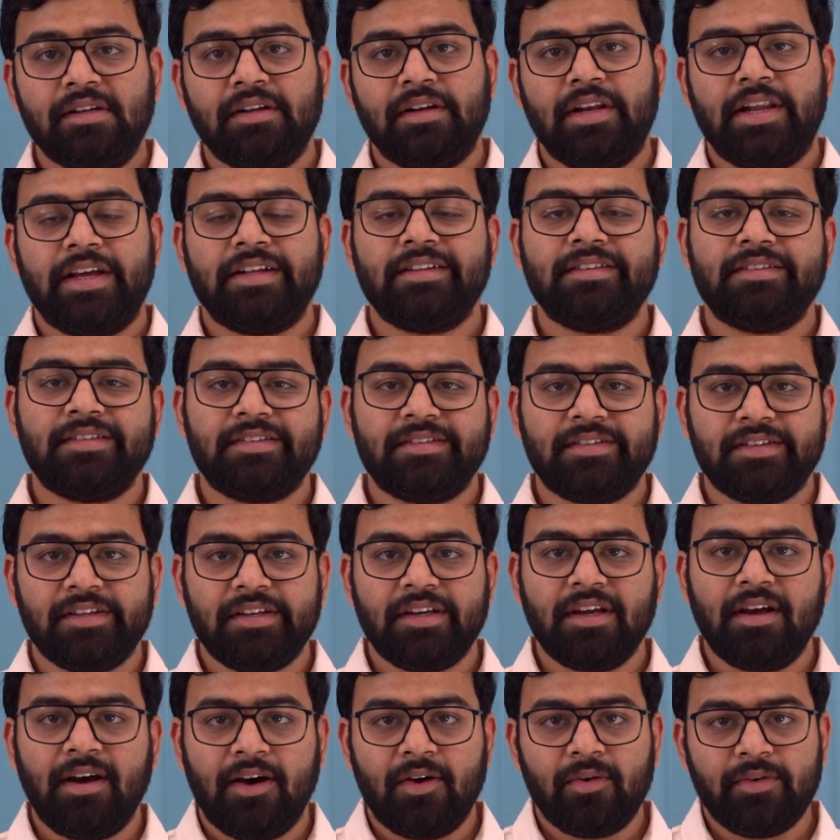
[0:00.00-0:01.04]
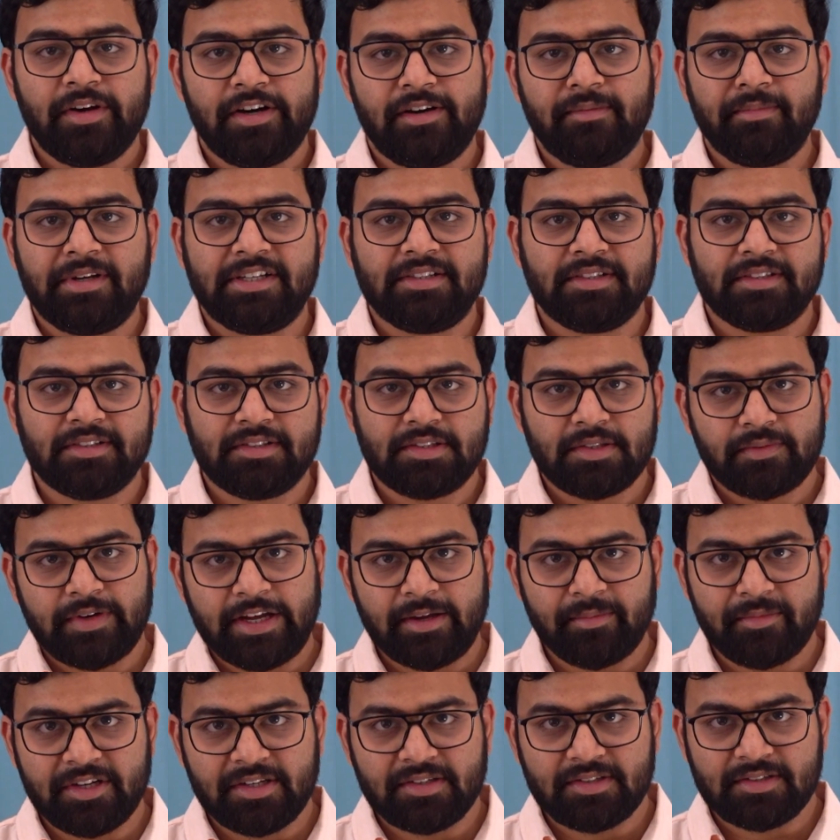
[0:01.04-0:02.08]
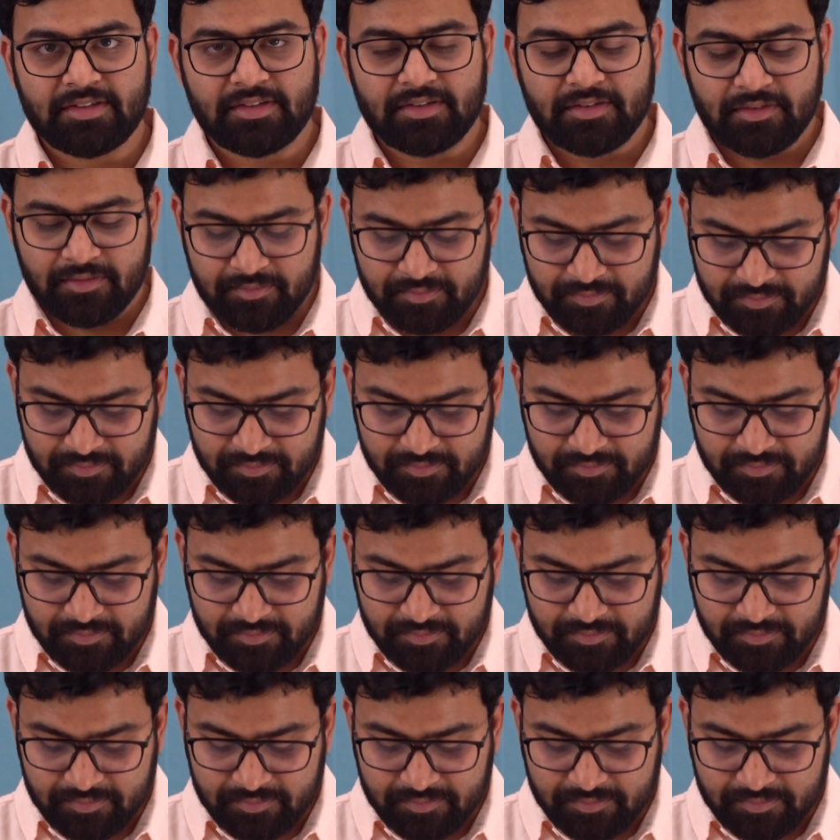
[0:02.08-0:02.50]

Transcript: let's see how it measures the vibration.